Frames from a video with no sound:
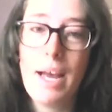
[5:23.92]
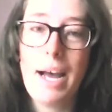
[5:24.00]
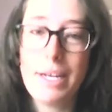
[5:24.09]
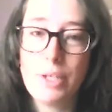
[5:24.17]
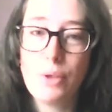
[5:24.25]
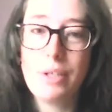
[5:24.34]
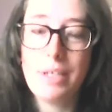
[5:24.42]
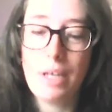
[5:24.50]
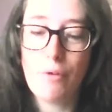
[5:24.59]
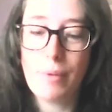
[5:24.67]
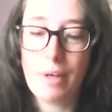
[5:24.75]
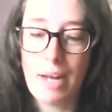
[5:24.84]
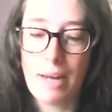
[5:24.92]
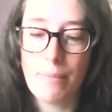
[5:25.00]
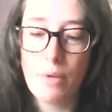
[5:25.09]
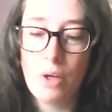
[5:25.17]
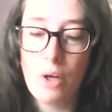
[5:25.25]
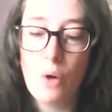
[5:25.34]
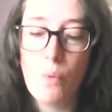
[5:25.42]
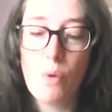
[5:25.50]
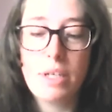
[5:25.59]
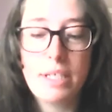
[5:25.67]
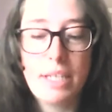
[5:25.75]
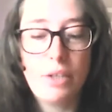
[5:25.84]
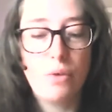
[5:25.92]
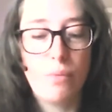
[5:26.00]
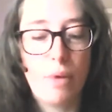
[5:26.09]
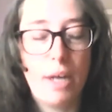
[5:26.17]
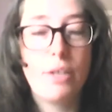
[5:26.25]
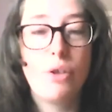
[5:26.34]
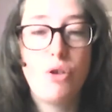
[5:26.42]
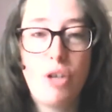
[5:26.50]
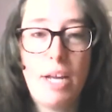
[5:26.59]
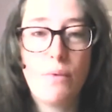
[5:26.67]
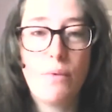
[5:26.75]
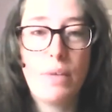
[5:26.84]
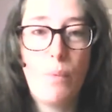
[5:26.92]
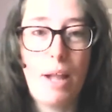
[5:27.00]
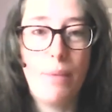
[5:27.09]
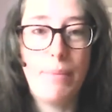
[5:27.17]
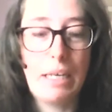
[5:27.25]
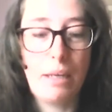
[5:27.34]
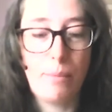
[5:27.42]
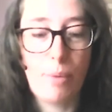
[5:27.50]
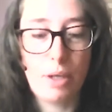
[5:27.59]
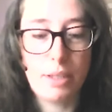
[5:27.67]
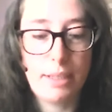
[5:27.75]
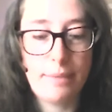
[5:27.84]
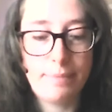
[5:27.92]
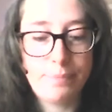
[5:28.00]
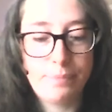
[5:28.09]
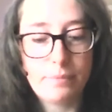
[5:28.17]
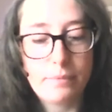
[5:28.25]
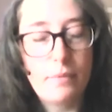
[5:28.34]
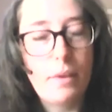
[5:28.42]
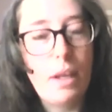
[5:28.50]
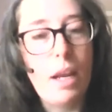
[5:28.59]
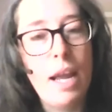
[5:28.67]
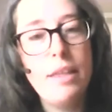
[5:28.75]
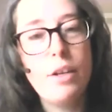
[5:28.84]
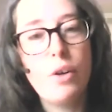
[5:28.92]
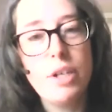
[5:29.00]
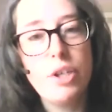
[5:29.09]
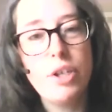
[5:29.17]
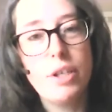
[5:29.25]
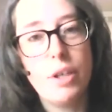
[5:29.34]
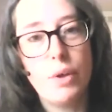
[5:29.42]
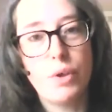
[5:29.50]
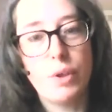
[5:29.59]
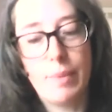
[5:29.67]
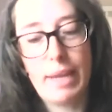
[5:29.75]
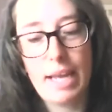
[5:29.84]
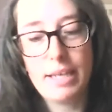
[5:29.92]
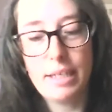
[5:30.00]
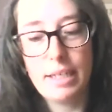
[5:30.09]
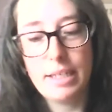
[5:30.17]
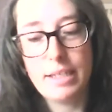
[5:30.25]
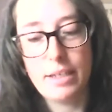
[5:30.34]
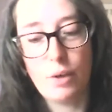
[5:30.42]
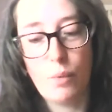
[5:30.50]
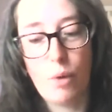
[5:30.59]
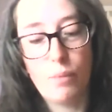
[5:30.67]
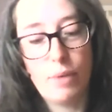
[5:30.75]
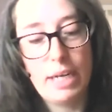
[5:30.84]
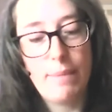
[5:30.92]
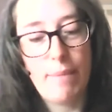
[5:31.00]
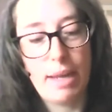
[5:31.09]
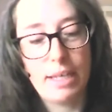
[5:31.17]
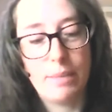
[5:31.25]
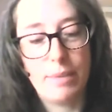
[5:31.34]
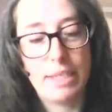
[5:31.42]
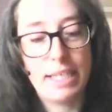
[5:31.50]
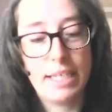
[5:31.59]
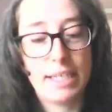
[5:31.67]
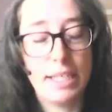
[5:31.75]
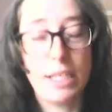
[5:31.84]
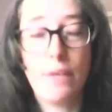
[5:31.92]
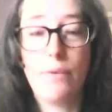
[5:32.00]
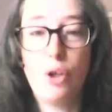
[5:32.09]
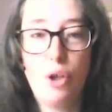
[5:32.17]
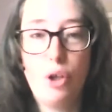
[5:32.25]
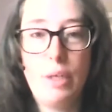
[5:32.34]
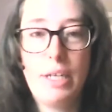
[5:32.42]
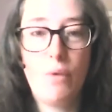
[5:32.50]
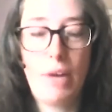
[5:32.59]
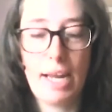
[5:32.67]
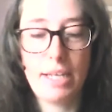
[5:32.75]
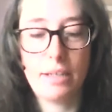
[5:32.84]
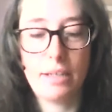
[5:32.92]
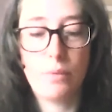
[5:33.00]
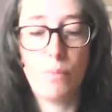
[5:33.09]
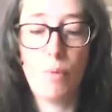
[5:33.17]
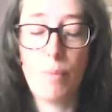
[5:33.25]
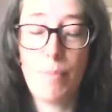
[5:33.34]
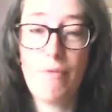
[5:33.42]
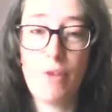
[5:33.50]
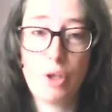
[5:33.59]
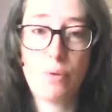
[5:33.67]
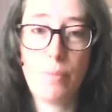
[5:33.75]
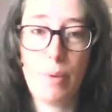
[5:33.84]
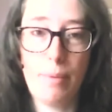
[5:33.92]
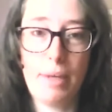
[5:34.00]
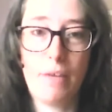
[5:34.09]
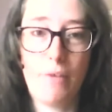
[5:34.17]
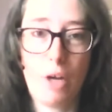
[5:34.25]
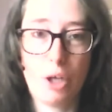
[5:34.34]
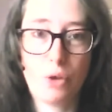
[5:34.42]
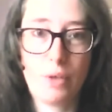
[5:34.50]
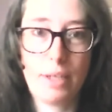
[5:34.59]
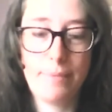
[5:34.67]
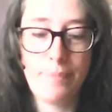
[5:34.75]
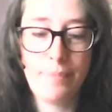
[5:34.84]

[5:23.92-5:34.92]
as you can tell from their name, were a centre right, generally well meaning party. And the Christian Socials began to consider what it really meant to be citizens of the newly created First Republic of Austria.